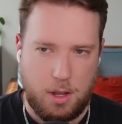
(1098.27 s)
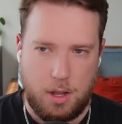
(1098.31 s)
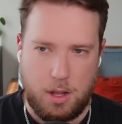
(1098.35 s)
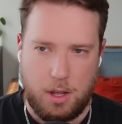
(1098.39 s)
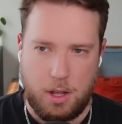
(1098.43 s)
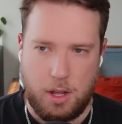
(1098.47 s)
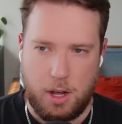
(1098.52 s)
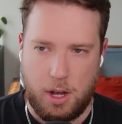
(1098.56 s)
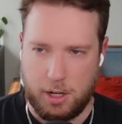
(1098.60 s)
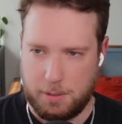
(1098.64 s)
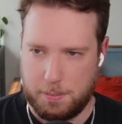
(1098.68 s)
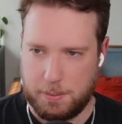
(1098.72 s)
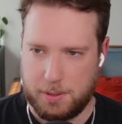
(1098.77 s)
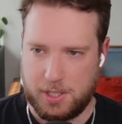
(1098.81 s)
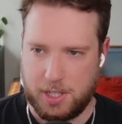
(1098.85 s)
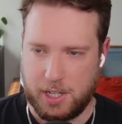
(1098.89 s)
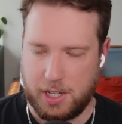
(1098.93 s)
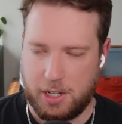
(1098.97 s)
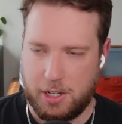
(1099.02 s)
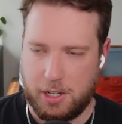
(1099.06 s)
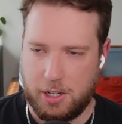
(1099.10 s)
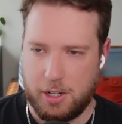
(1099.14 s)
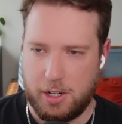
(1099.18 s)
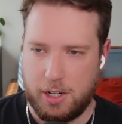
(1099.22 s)

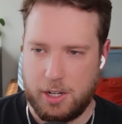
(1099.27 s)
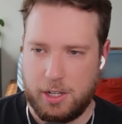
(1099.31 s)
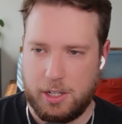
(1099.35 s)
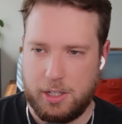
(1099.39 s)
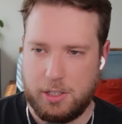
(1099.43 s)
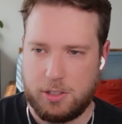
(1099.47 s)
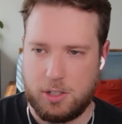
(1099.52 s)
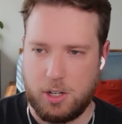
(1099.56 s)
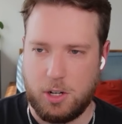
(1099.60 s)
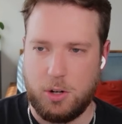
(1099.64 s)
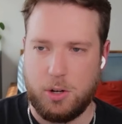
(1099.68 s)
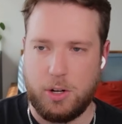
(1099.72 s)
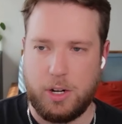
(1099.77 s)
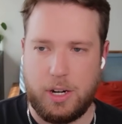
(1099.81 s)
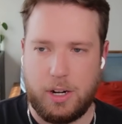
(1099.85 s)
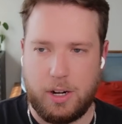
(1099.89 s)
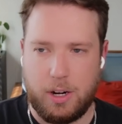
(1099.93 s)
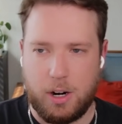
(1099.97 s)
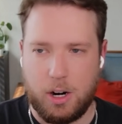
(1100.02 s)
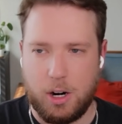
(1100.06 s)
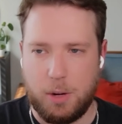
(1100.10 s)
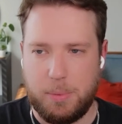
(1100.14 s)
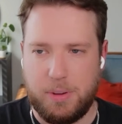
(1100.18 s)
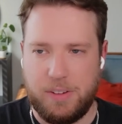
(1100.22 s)
100% could. And he's going
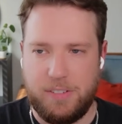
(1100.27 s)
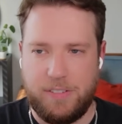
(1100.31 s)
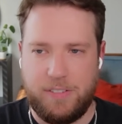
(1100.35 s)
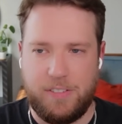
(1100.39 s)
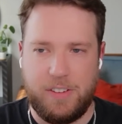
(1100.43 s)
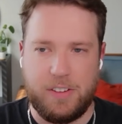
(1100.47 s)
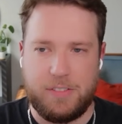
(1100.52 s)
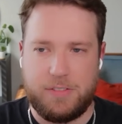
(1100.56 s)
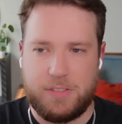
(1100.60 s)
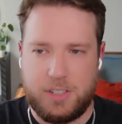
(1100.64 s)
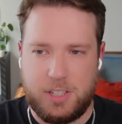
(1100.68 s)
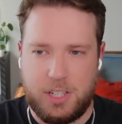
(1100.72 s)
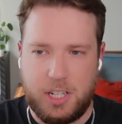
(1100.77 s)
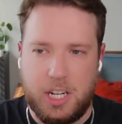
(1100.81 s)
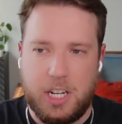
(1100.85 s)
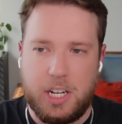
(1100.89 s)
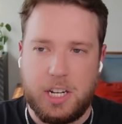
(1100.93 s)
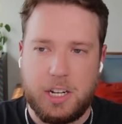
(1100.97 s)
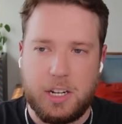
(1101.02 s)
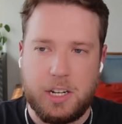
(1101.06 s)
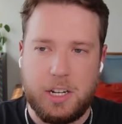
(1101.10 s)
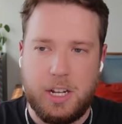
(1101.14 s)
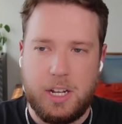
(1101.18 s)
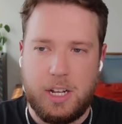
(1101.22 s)

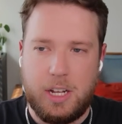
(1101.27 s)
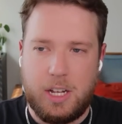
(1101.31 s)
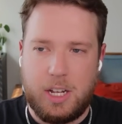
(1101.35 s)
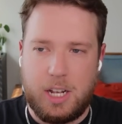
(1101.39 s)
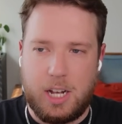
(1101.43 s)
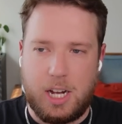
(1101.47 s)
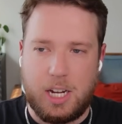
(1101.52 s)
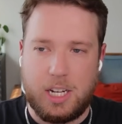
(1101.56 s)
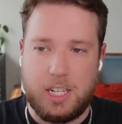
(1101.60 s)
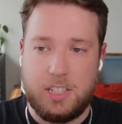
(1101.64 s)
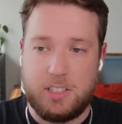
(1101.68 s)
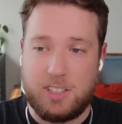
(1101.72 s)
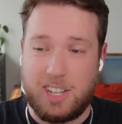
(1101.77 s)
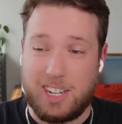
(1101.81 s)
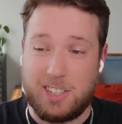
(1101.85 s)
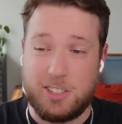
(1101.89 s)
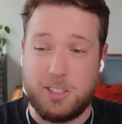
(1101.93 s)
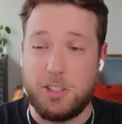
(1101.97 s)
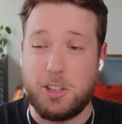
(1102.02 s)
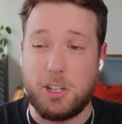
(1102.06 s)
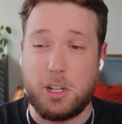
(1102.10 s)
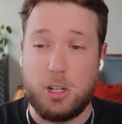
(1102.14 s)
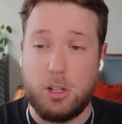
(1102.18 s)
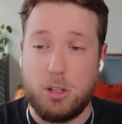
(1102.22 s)
RB15. He's
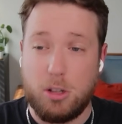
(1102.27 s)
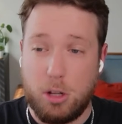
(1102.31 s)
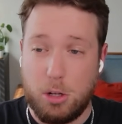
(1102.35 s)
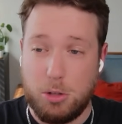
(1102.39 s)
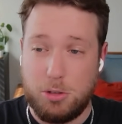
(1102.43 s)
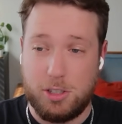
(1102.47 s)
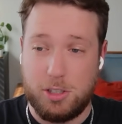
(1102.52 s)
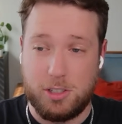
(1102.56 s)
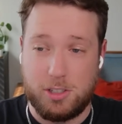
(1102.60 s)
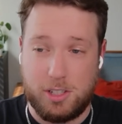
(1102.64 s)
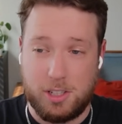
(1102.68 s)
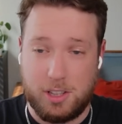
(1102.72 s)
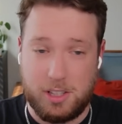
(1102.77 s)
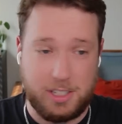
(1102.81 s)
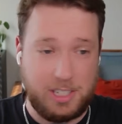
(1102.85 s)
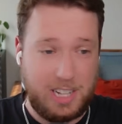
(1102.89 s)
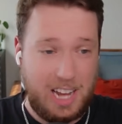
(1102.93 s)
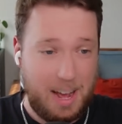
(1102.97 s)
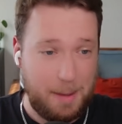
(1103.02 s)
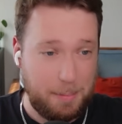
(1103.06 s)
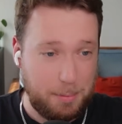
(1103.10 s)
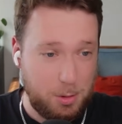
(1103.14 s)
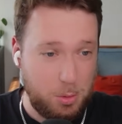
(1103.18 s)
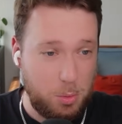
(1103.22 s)
actually the closest to the
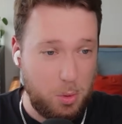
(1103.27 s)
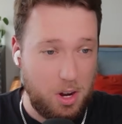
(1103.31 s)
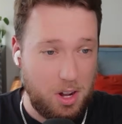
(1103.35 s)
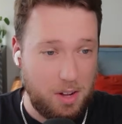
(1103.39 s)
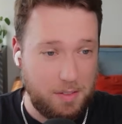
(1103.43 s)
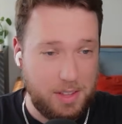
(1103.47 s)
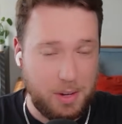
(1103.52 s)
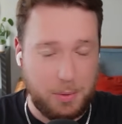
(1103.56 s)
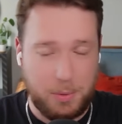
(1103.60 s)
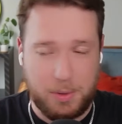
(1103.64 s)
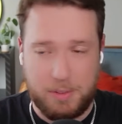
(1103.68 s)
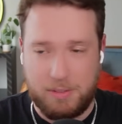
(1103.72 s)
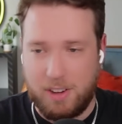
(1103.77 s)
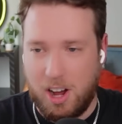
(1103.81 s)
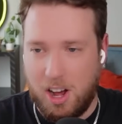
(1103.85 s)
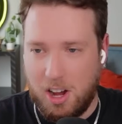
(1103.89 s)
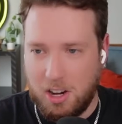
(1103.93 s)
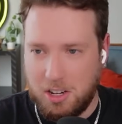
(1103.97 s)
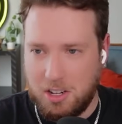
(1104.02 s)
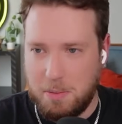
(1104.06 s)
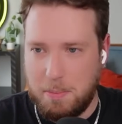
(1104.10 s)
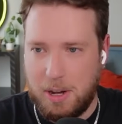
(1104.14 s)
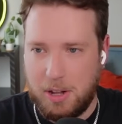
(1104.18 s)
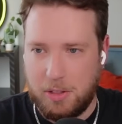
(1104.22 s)
top 12 that we've
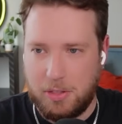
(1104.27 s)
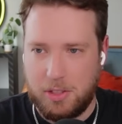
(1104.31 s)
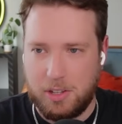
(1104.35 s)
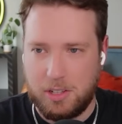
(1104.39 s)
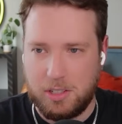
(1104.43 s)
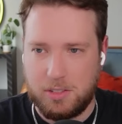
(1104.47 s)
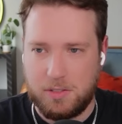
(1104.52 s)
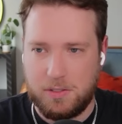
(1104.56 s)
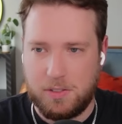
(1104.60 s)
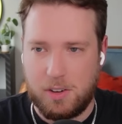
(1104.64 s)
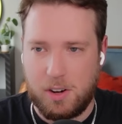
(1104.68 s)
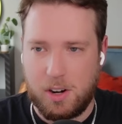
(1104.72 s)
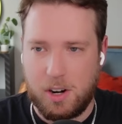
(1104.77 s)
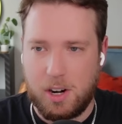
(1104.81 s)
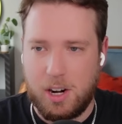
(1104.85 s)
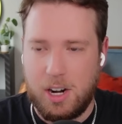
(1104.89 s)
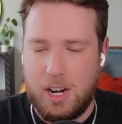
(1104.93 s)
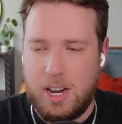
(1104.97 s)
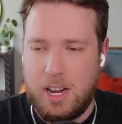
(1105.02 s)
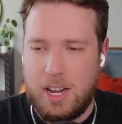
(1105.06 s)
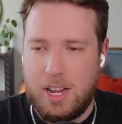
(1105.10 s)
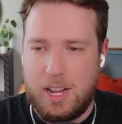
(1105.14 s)
talked about thus far.